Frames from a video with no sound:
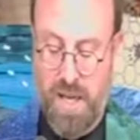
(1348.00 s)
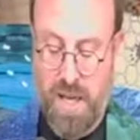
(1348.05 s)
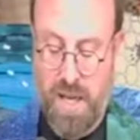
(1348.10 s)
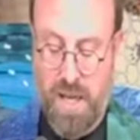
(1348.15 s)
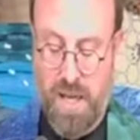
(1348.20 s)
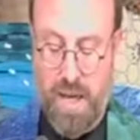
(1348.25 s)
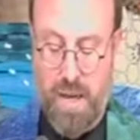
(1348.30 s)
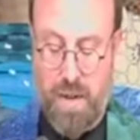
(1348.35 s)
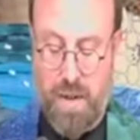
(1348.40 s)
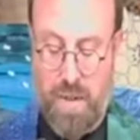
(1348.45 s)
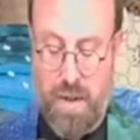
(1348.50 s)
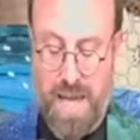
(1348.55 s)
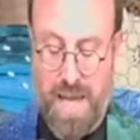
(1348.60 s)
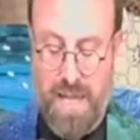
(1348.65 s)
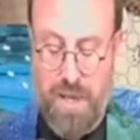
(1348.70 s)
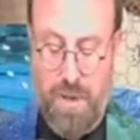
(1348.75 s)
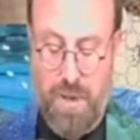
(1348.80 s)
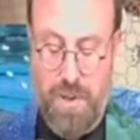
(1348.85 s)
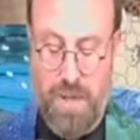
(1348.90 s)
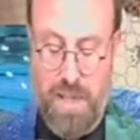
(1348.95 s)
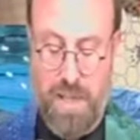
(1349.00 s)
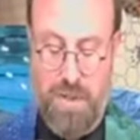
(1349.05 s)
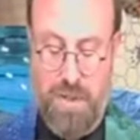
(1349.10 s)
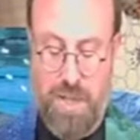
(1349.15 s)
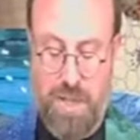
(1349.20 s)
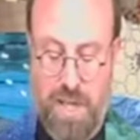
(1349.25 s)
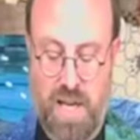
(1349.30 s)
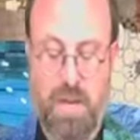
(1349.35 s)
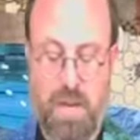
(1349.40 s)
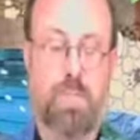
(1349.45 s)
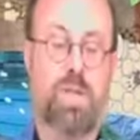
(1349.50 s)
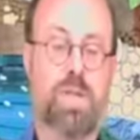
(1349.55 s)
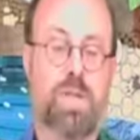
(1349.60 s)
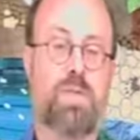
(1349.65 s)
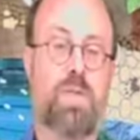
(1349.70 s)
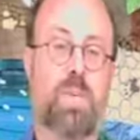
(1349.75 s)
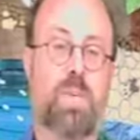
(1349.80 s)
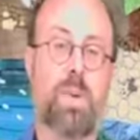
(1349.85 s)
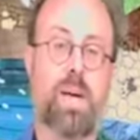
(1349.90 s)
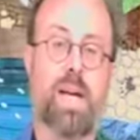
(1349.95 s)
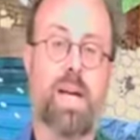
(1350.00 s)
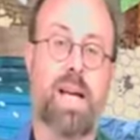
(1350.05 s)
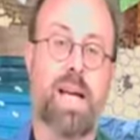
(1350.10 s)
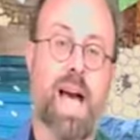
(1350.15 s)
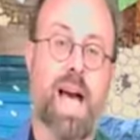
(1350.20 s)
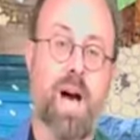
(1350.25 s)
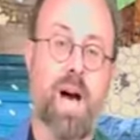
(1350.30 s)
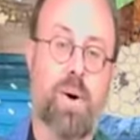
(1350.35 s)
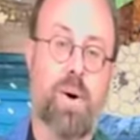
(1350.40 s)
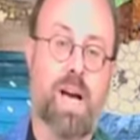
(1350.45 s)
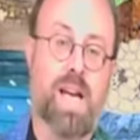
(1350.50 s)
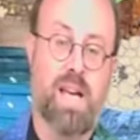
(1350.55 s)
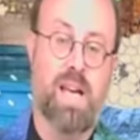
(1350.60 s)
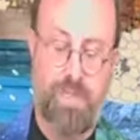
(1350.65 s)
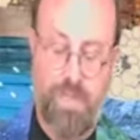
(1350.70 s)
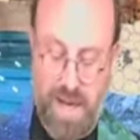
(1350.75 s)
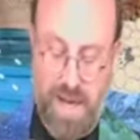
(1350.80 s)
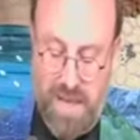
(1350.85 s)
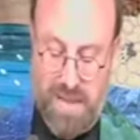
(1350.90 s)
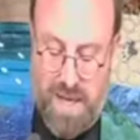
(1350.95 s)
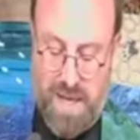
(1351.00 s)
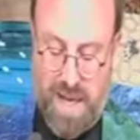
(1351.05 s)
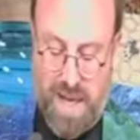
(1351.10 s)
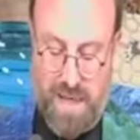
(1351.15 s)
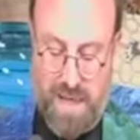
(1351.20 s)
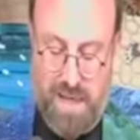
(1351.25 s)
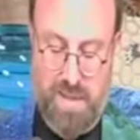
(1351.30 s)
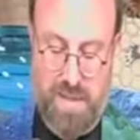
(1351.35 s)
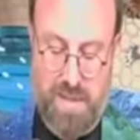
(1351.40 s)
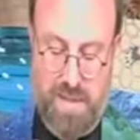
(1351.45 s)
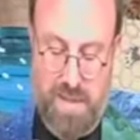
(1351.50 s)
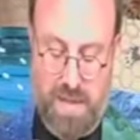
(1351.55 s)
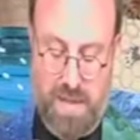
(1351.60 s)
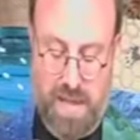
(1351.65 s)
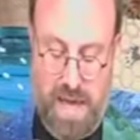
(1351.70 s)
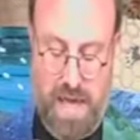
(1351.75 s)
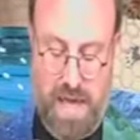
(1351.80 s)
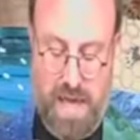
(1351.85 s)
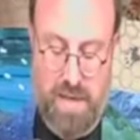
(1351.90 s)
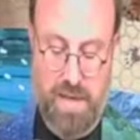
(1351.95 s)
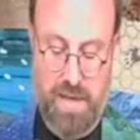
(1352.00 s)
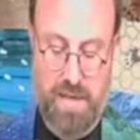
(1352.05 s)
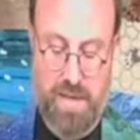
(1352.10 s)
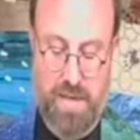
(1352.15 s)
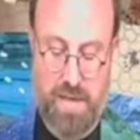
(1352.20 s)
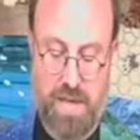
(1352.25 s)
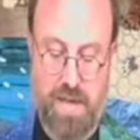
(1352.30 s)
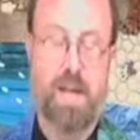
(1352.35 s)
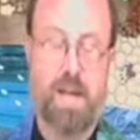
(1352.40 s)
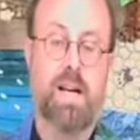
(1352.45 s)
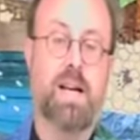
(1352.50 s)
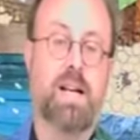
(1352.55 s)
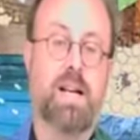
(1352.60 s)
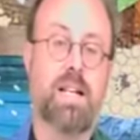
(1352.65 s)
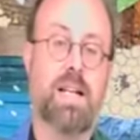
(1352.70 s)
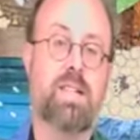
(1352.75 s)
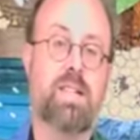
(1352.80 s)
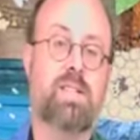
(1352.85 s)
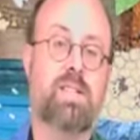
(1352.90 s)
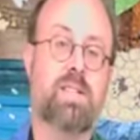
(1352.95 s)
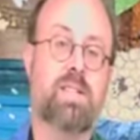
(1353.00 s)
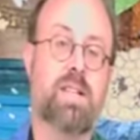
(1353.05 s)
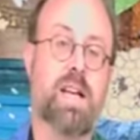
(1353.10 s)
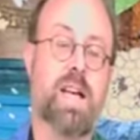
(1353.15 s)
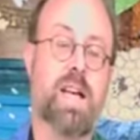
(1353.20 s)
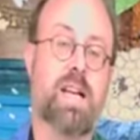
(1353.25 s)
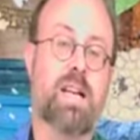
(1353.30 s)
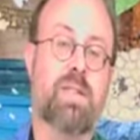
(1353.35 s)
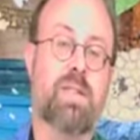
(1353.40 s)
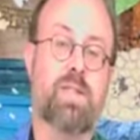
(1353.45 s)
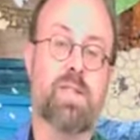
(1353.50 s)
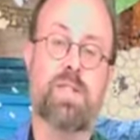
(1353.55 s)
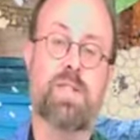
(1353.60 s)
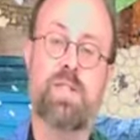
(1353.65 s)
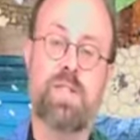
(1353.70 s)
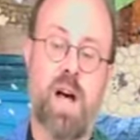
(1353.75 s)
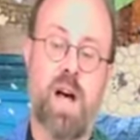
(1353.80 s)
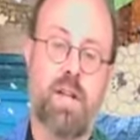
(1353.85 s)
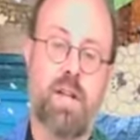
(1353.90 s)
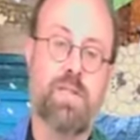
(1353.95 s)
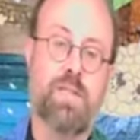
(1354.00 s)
And thank you, Lynn Chambers, for being our AV tech today. Let's sing The Sun